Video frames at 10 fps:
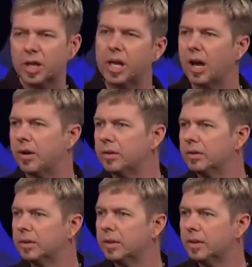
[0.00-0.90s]
ago
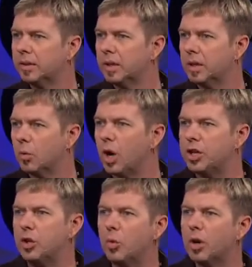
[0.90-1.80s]
where
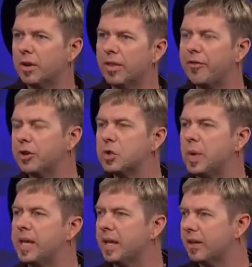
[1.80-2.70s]
you were the first
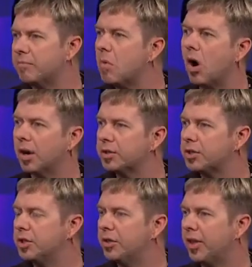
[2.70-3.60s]
weekend of
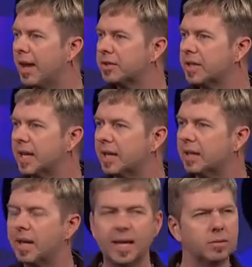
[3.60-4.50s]
March 2000 and,
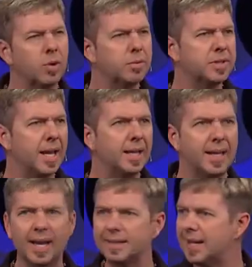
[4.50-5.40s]
uh, and what was that?
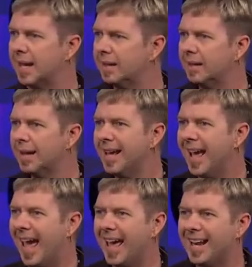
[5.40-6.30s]
Yeah, 10.
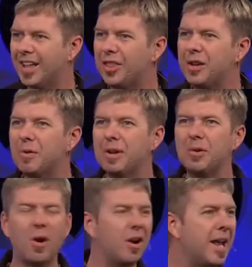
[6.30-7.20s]
And uh, think where
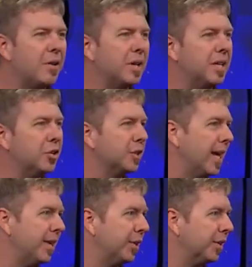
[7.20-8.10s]
you are now a year
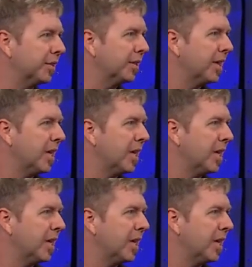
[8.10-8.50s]
later.